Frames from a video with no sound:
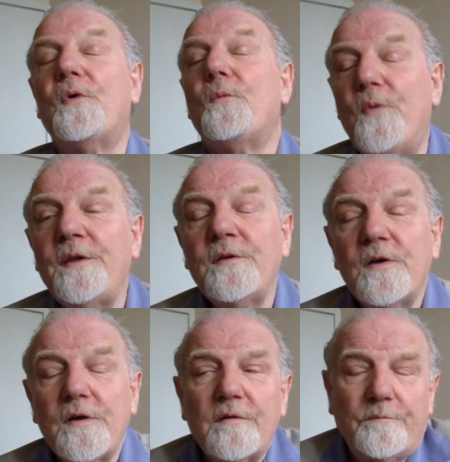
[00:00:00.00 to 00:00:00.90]

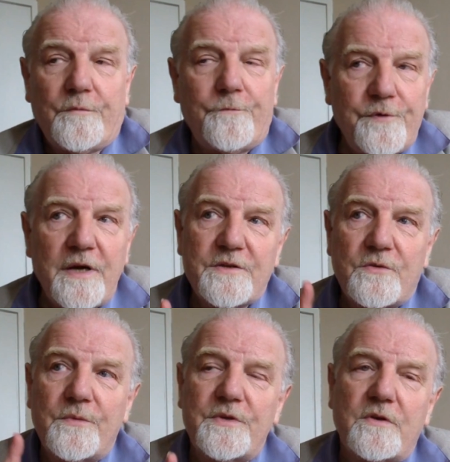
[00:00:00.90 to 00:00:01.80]
One phrase
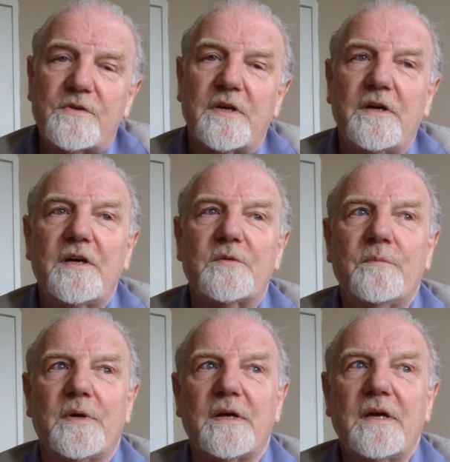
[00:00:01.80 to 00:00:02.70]
always used to
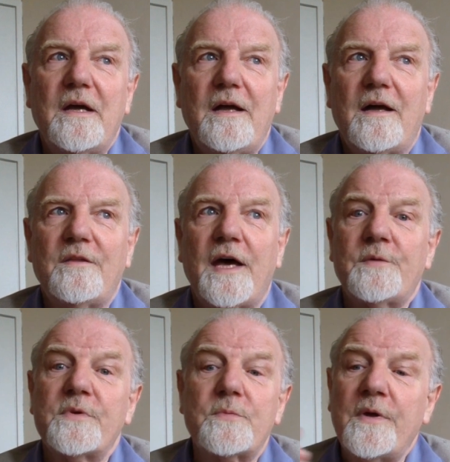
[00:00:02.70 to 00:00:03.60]
hurt me, and
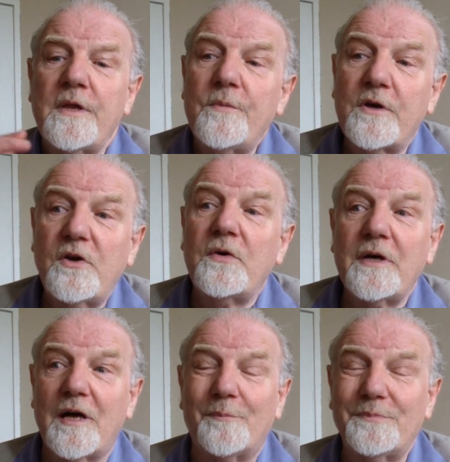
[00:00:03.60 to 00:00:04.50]
that was when they were
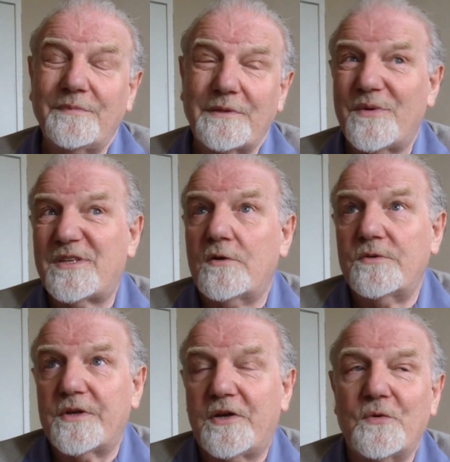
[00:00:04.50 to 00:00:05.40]
queuing up, they were
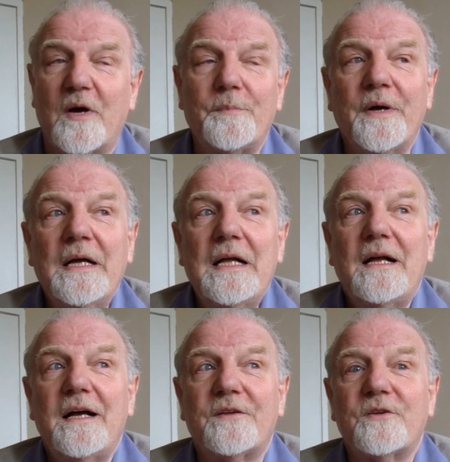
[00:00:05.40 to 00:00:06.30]
told to queue up
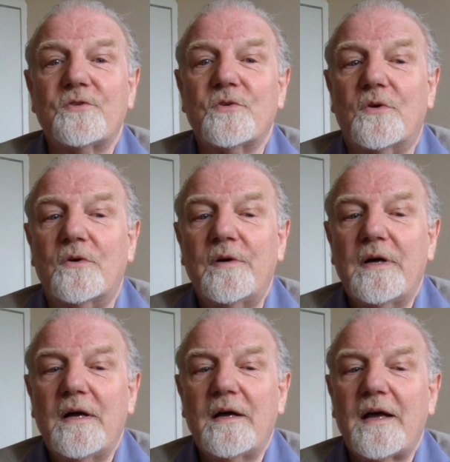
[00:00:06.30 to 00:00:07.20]
at the door,
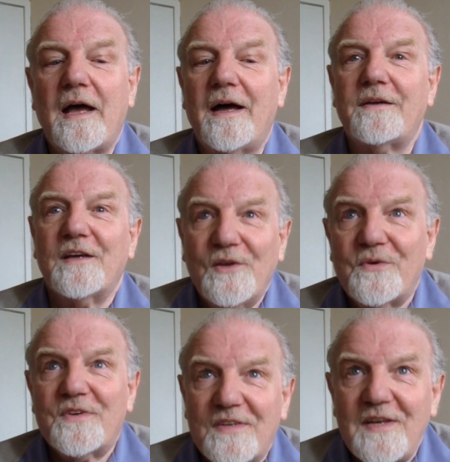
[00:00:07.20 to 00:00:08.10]
and you
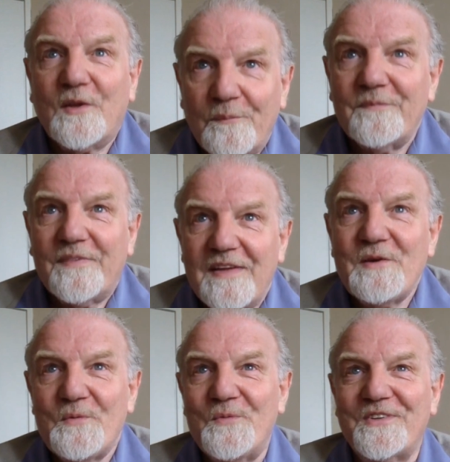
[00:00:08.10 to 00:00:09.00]
could see them
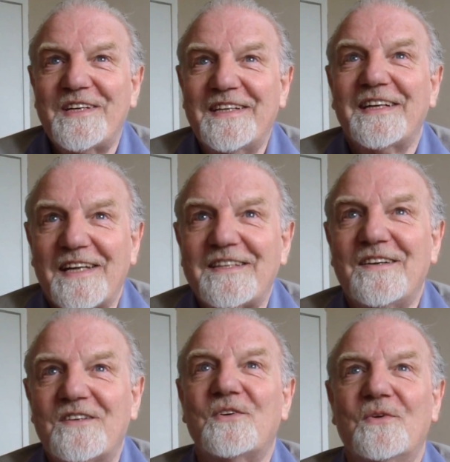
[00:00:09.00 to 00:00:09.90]
wanting to get
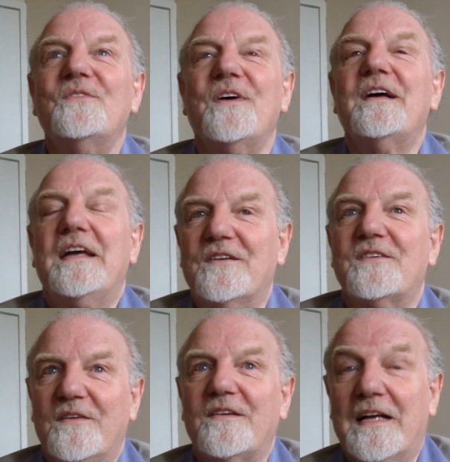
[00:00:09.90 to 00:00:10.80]
into
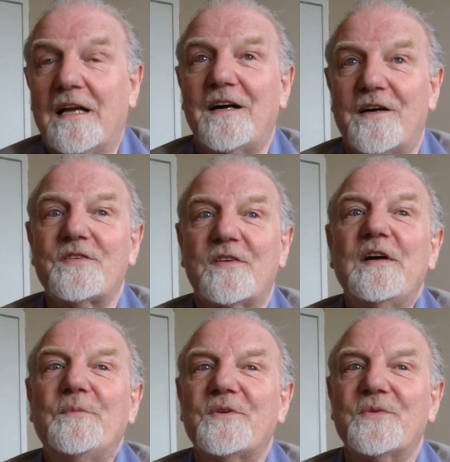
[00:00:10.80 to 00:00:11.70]
the class,
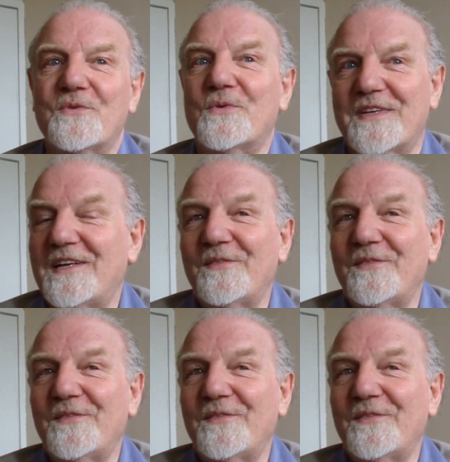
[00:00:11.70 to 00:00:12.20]
which was always